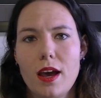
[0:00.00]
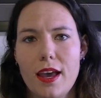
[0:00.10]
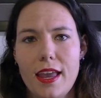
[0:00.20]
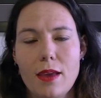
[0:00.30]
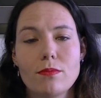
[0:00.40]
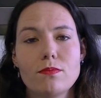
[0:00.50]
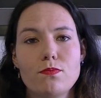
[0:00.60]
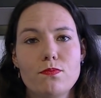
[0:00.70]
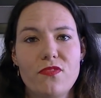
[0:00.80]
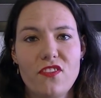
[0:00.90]
I am
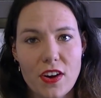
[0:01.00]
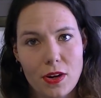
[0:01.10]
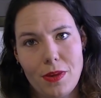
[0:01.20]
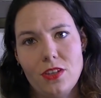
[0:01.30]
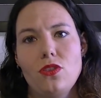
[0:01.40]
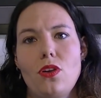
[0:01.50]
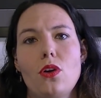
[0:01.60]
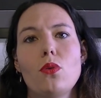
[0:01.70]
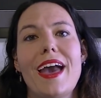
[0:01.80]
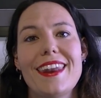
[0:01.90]
very much,
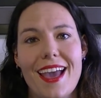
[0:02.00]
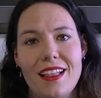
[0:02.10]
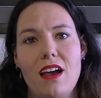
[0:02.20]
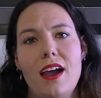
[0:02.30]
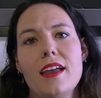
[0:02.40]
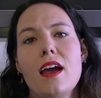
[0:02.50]
though, an ally.